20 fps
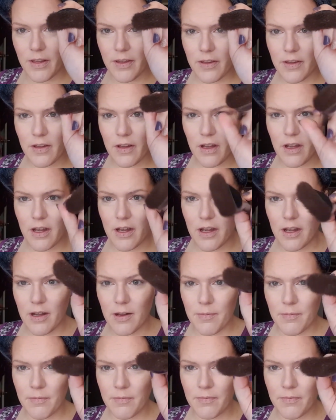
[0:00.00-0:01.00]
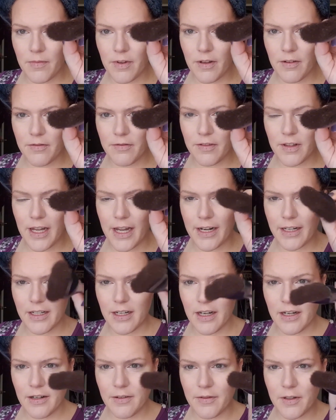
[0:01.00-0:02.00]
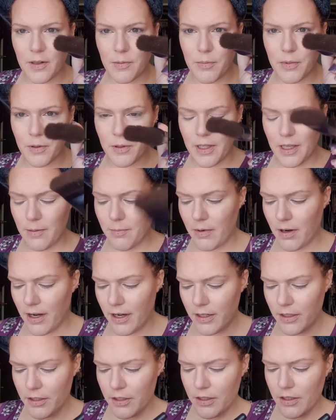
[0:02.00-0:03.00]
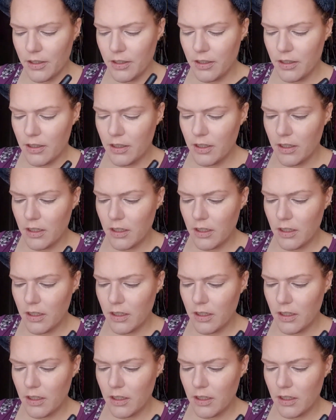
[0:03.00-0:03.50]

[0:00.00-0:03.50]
with um, a flat kind of kabuki brush.